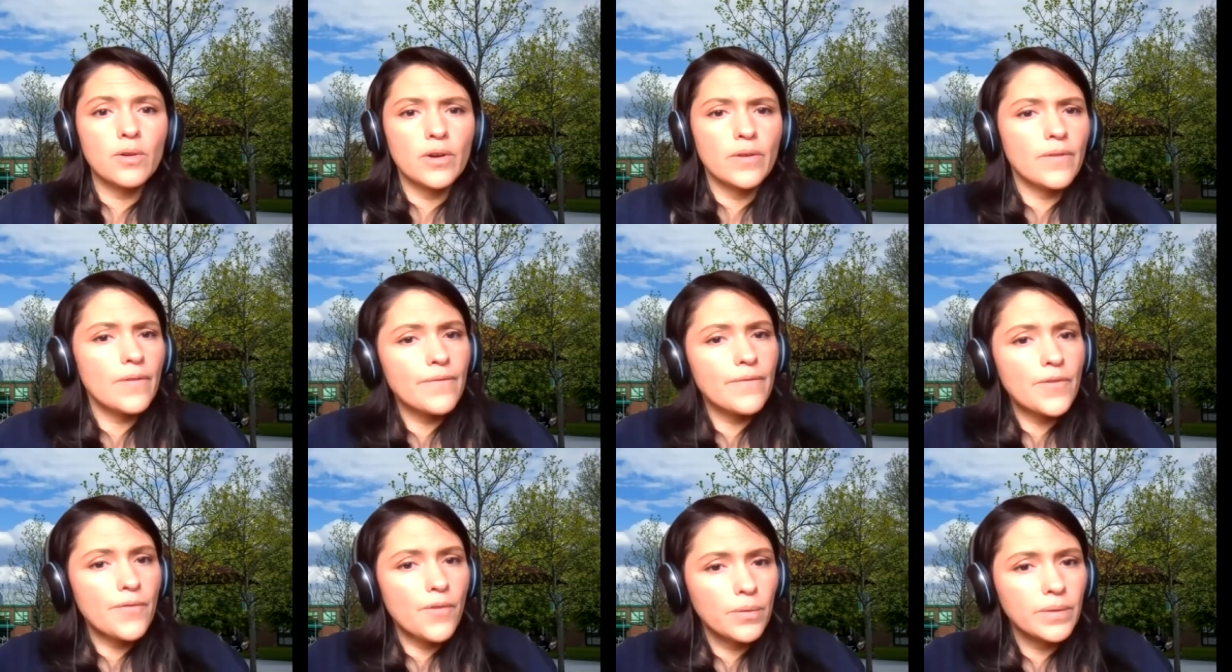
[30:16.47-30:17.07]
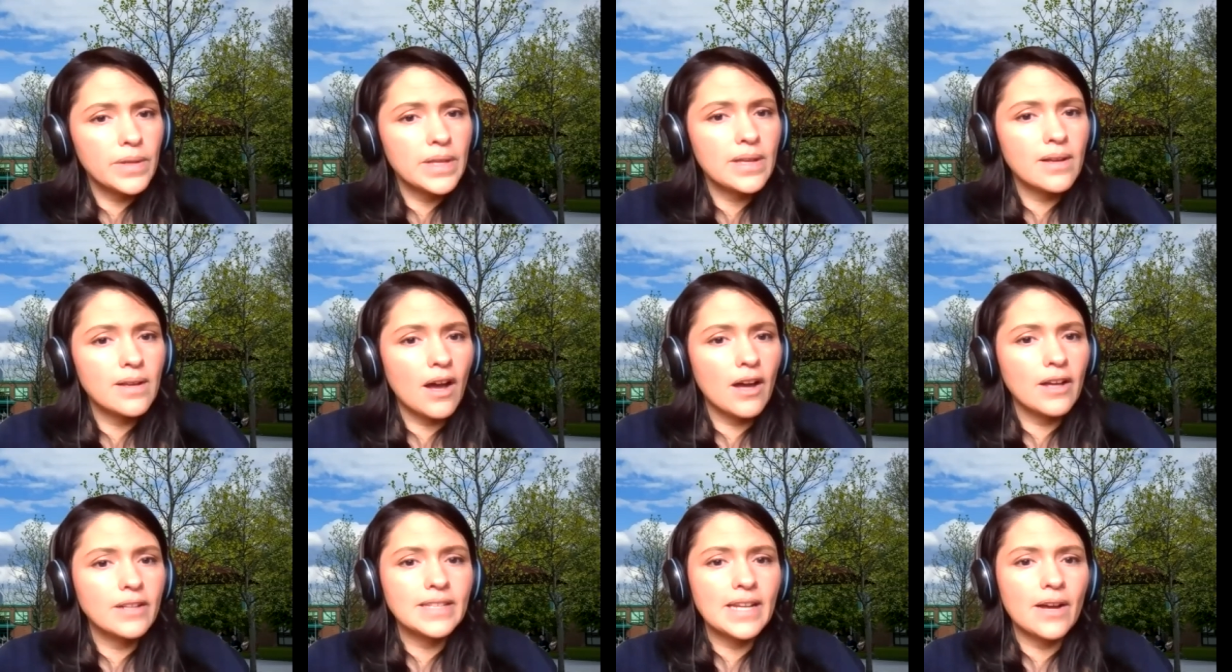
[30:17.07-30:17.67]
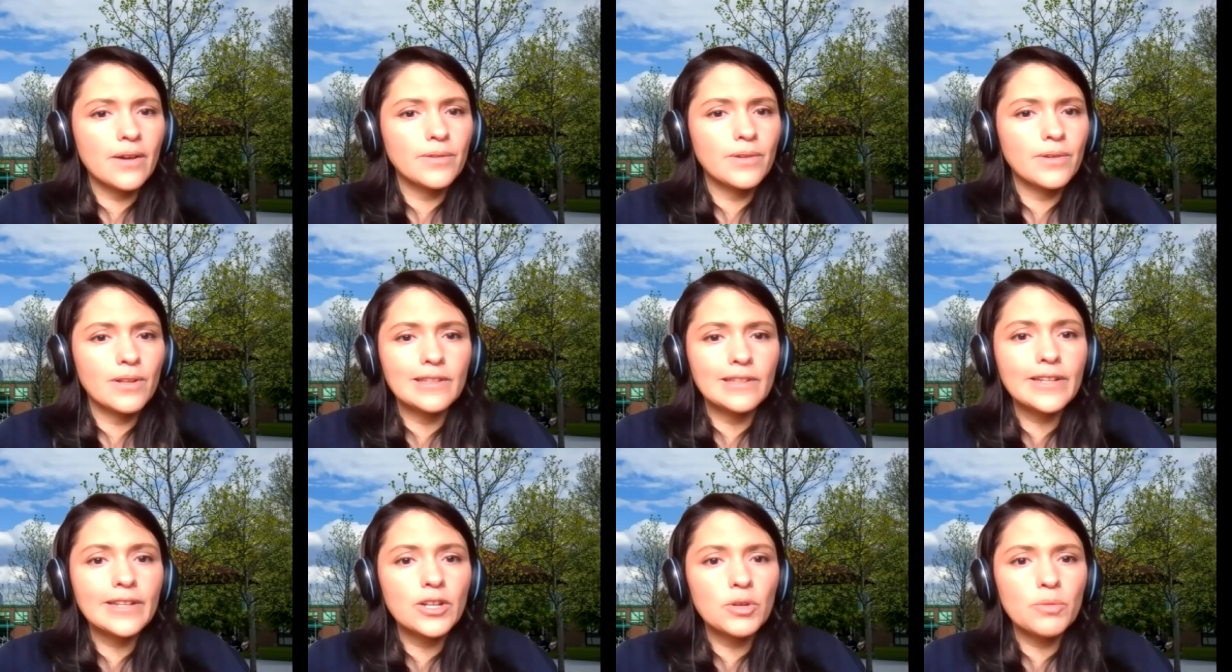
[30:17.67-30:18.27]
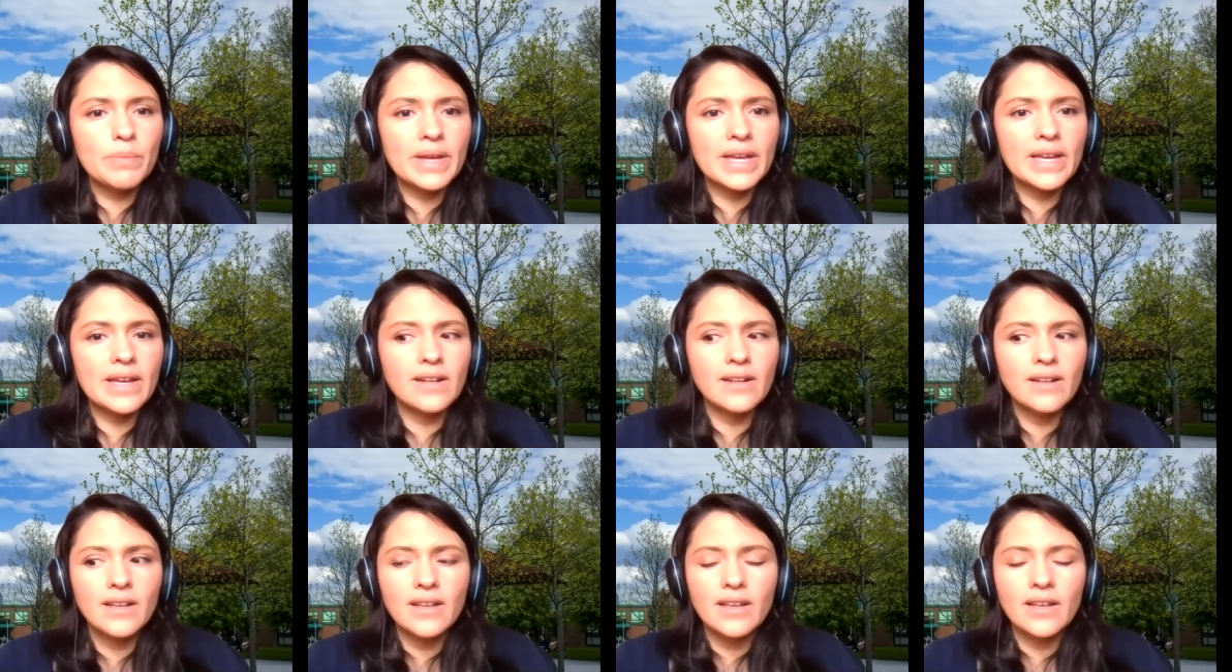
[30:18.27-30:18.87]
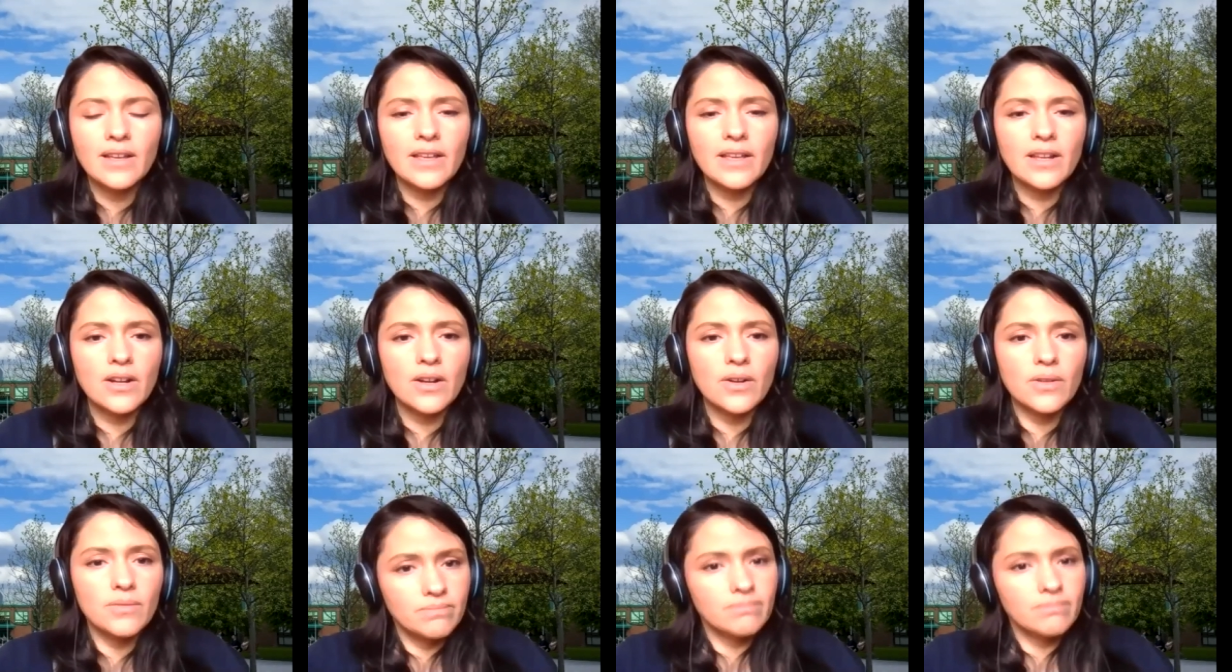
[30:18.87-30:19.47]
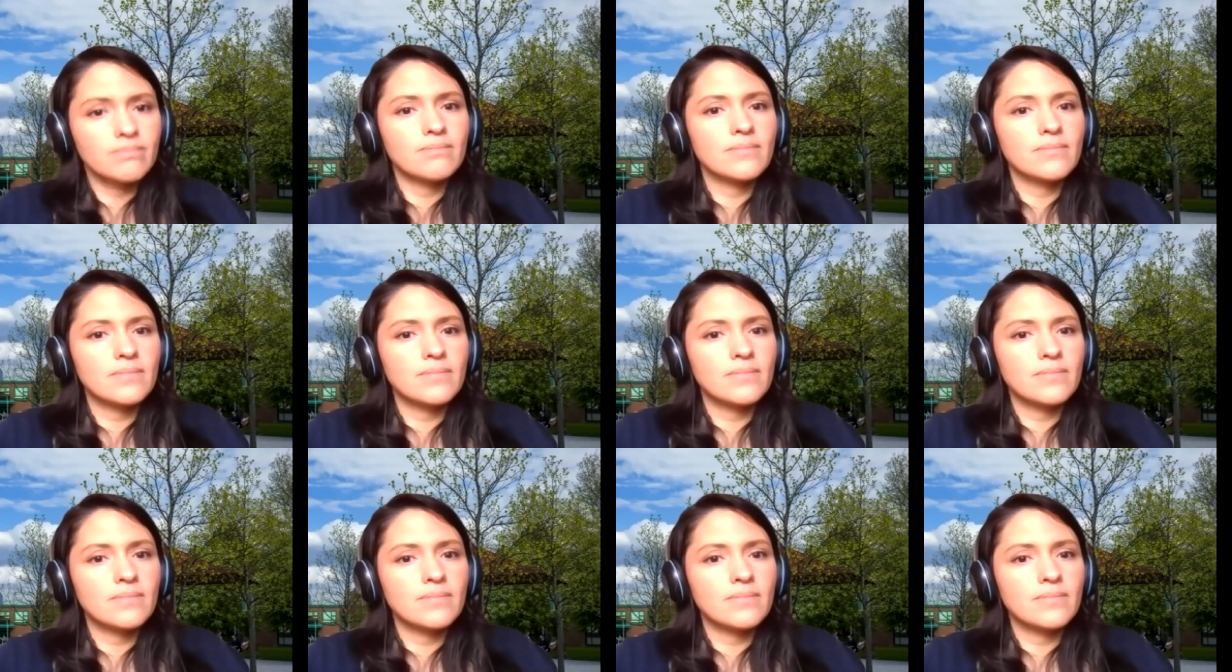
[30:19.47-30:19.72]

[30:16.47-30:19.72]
or if you've only gone down a little bit, you know,